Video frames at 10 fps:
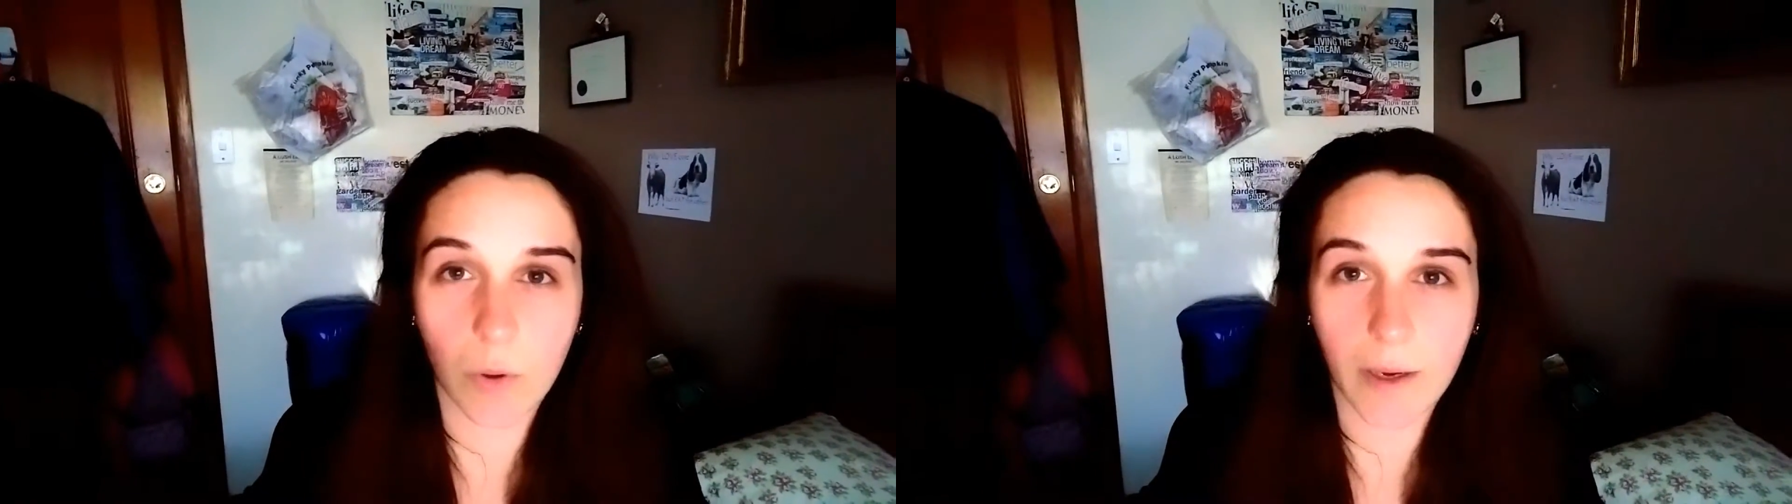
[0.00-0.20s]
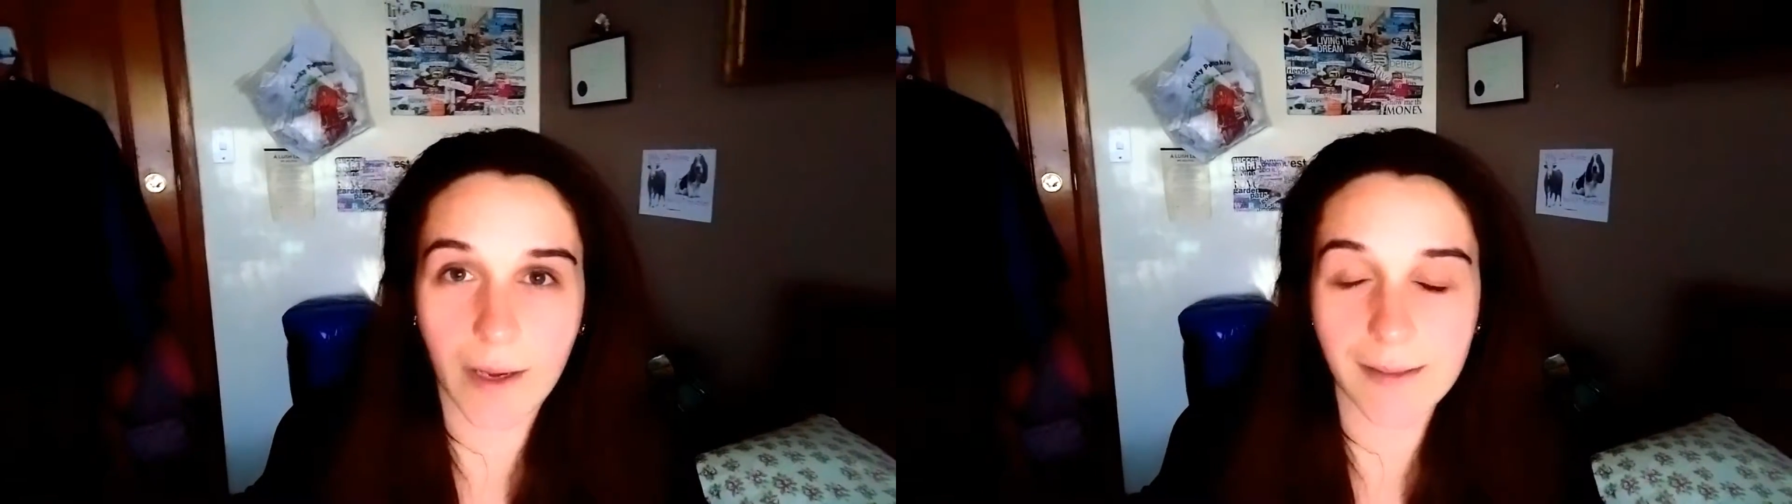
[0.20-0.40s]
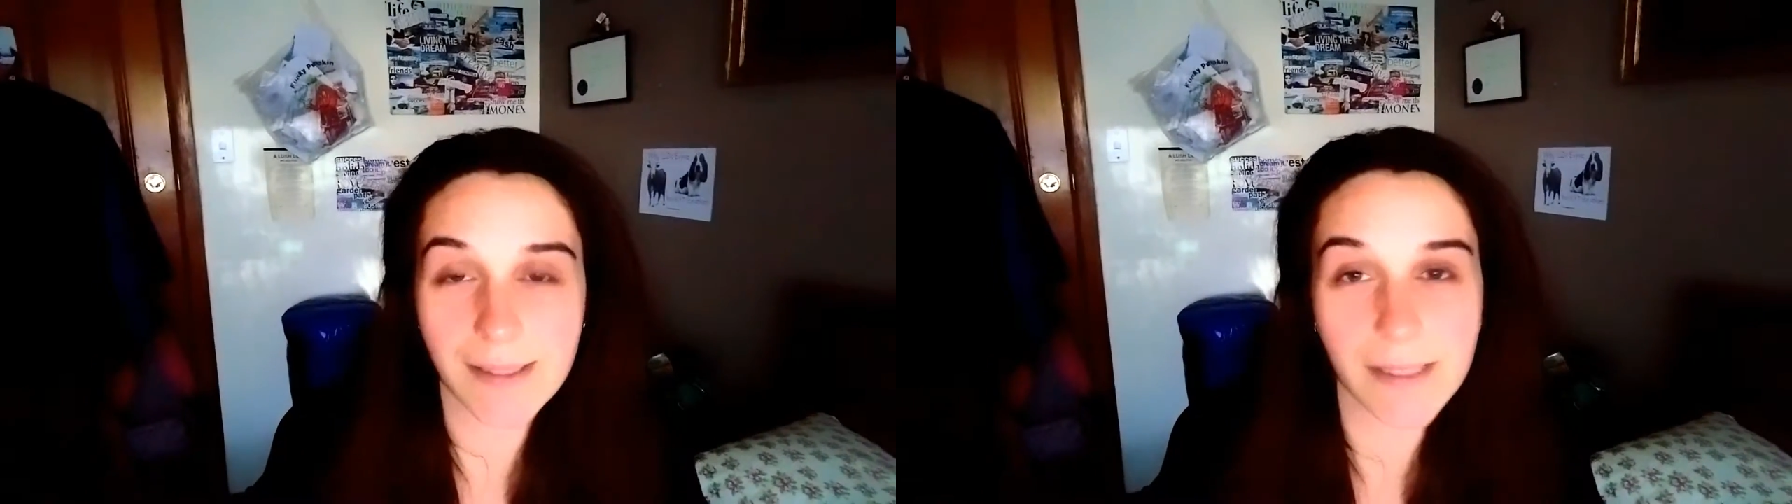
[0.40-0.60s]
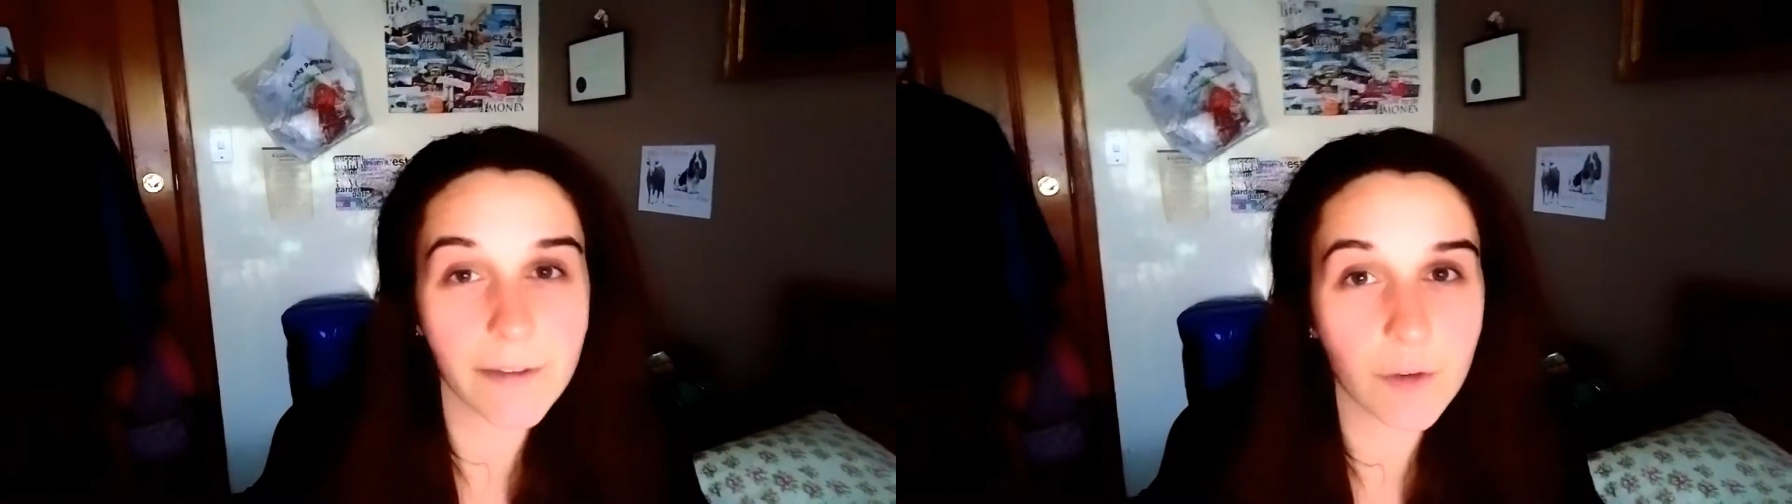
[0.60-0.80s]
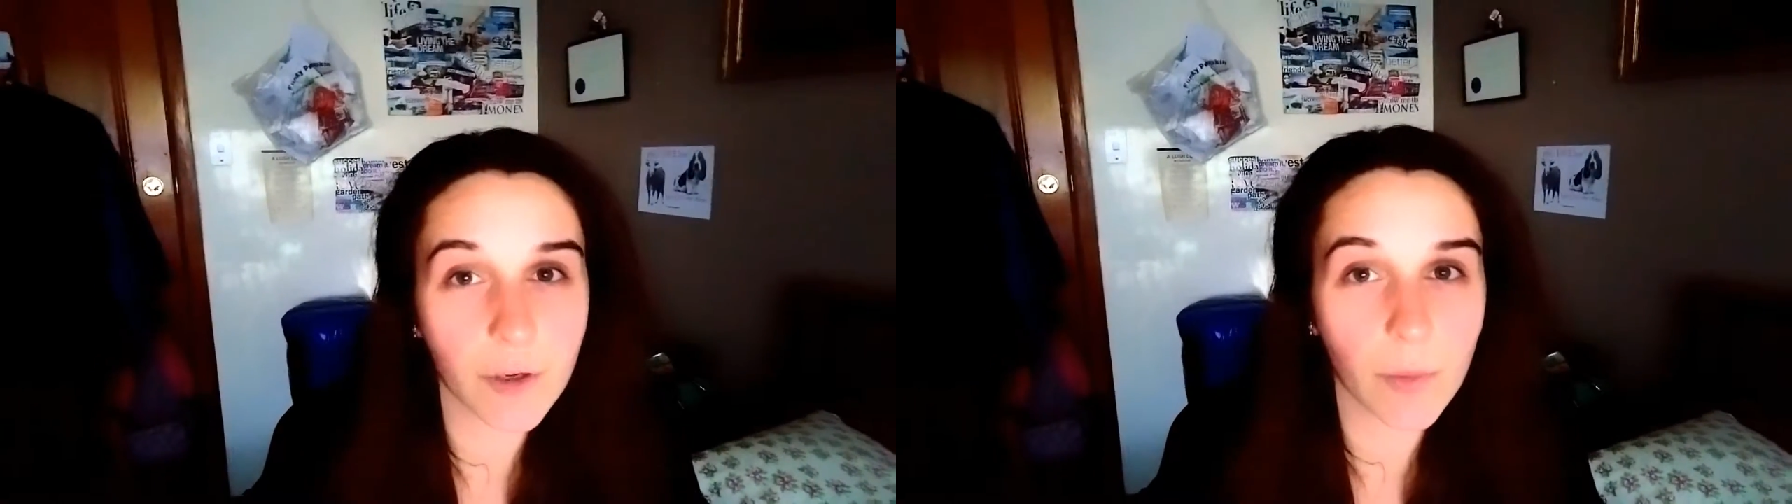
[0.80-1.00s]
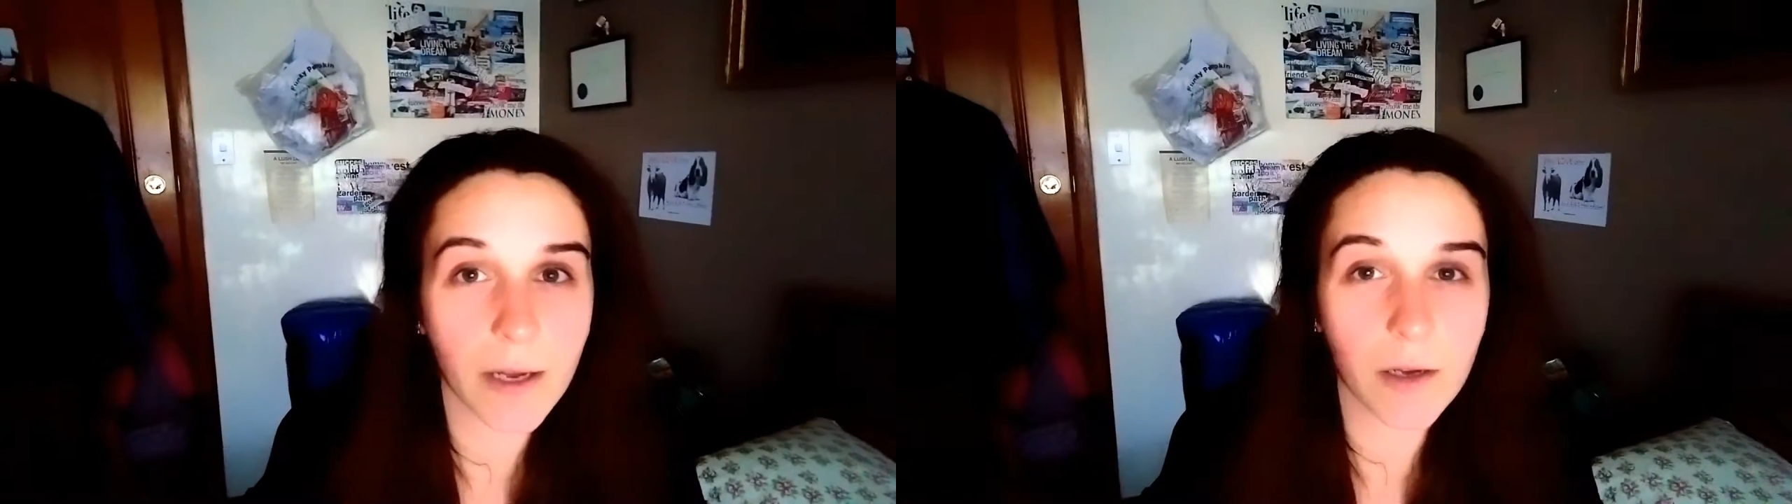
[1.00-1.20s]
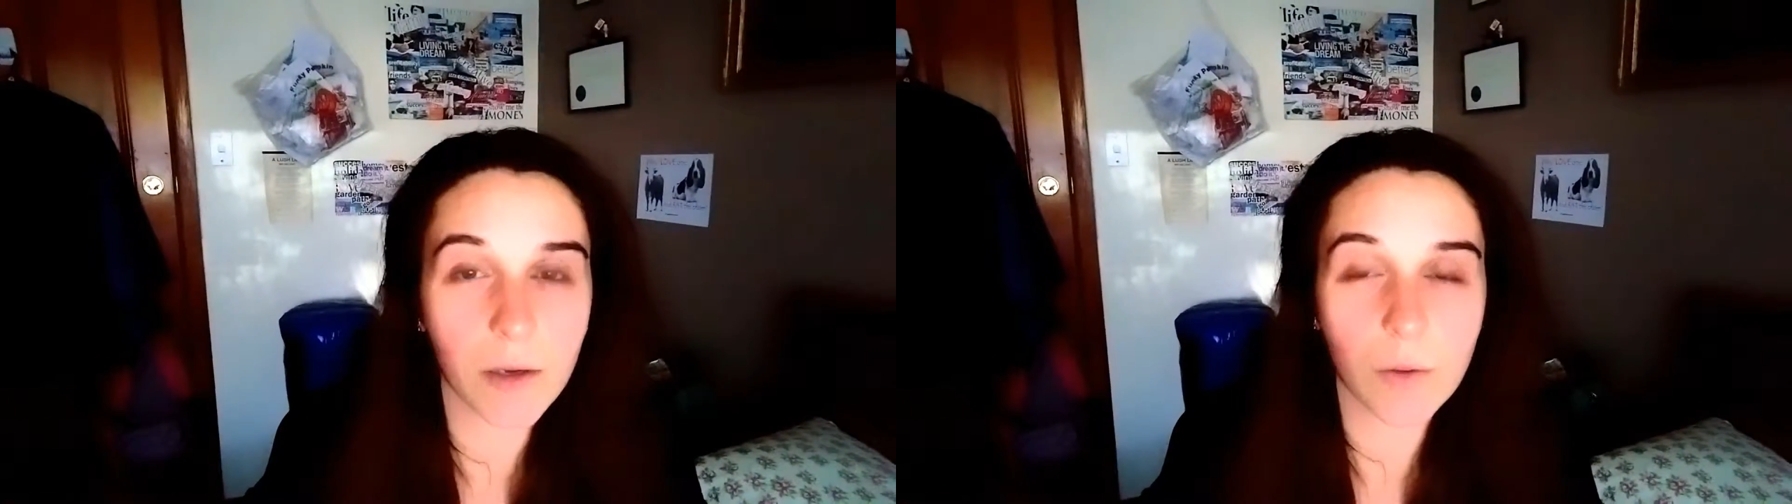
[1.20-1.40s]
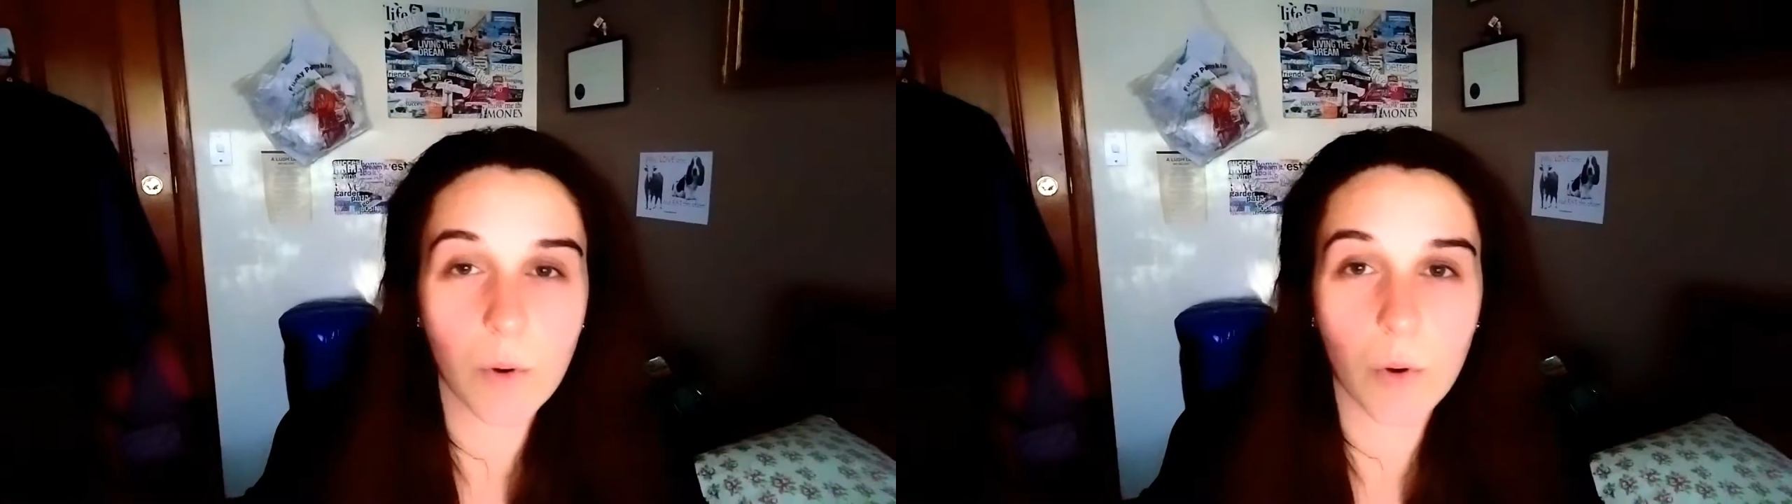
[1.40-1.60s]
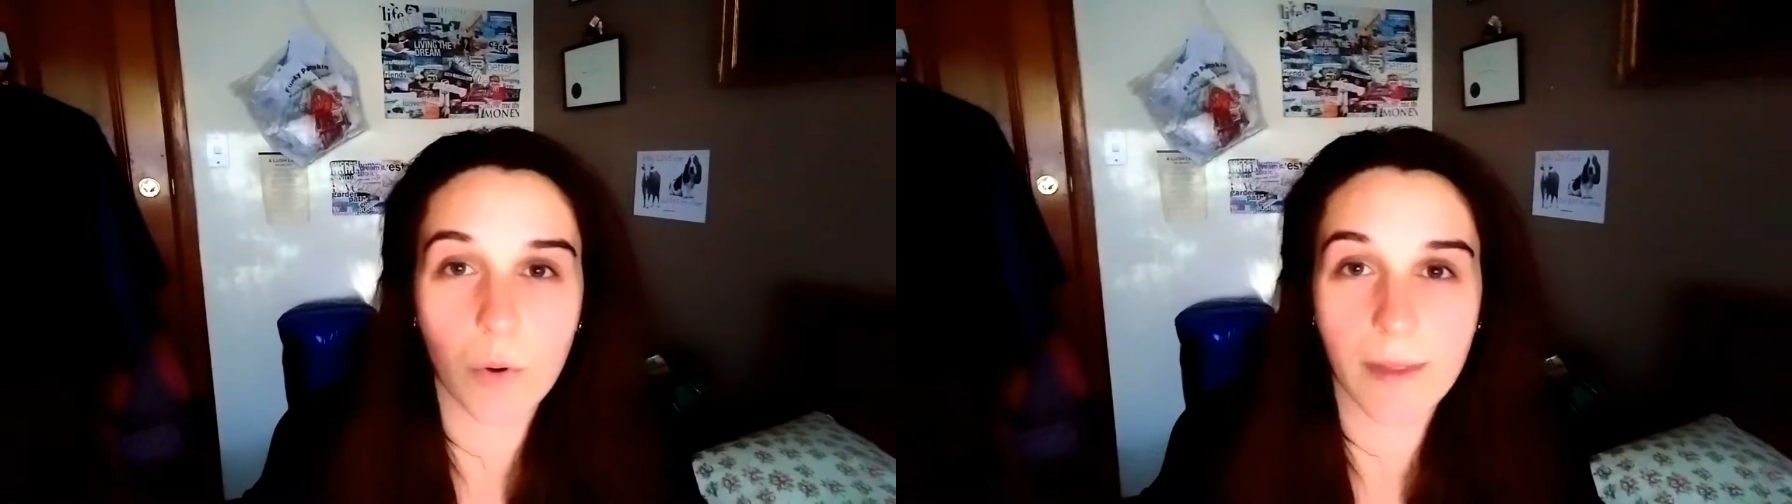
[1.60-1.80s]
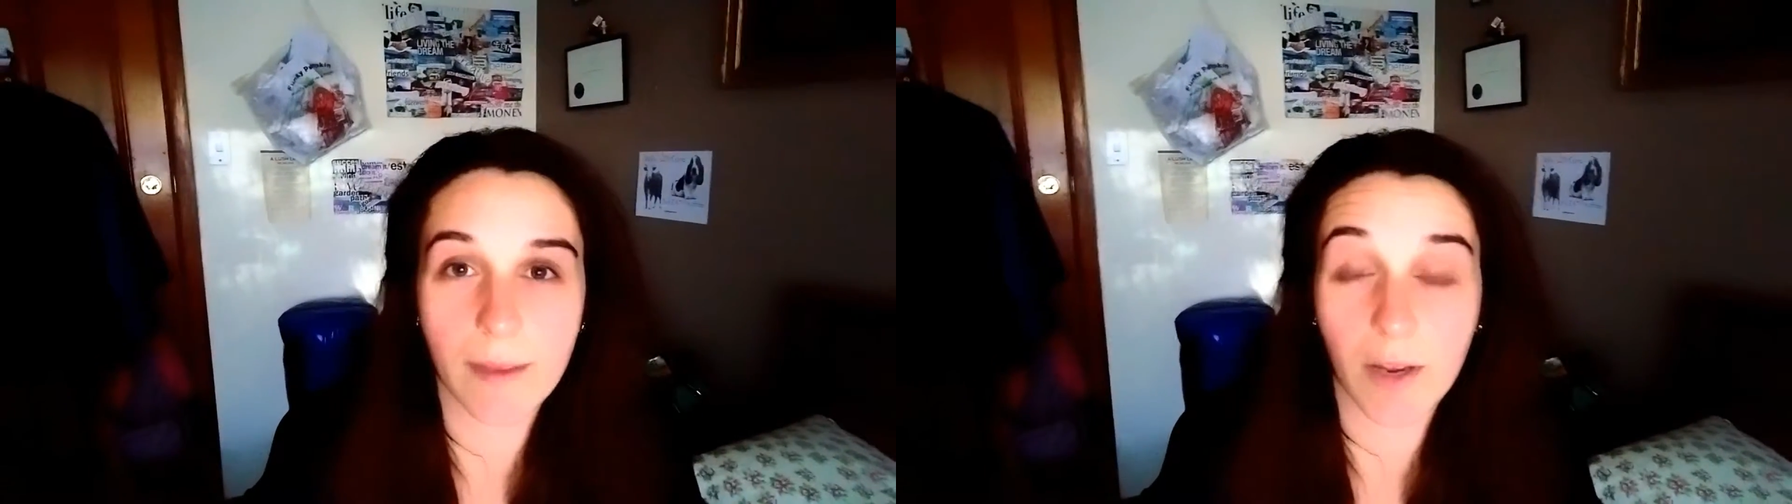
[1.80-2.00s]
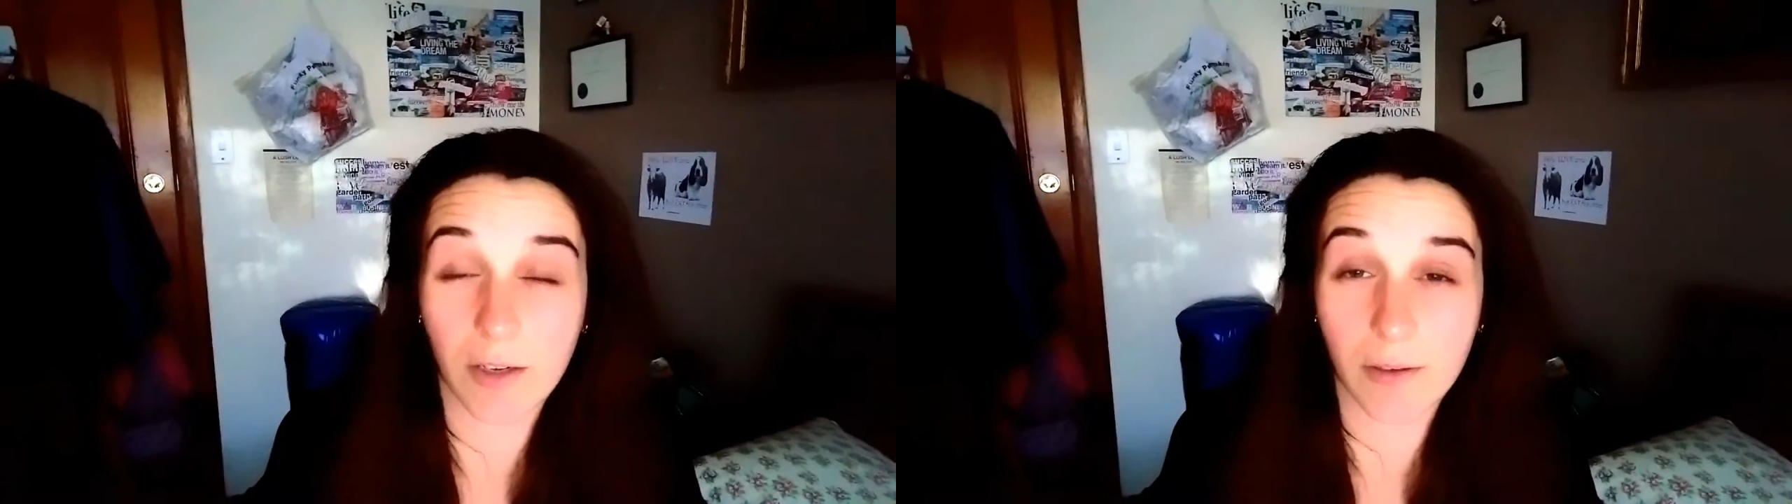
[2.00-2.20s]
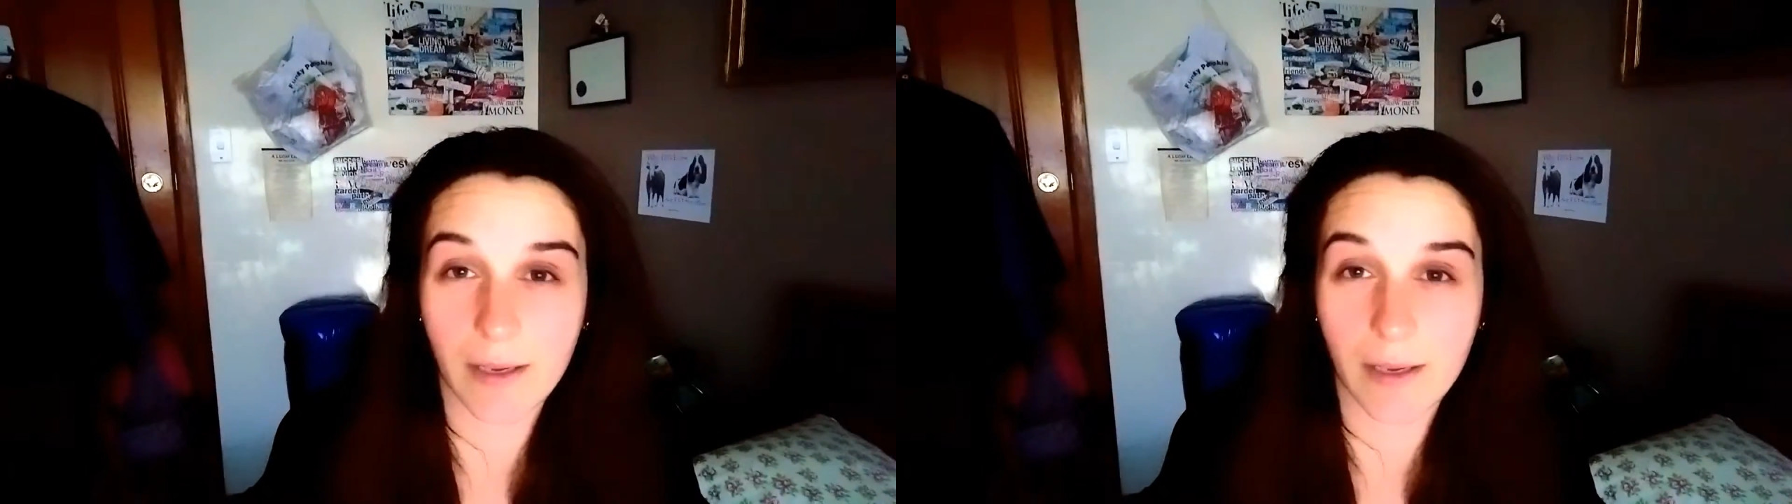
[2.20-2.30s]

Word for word: can't see very well or they may not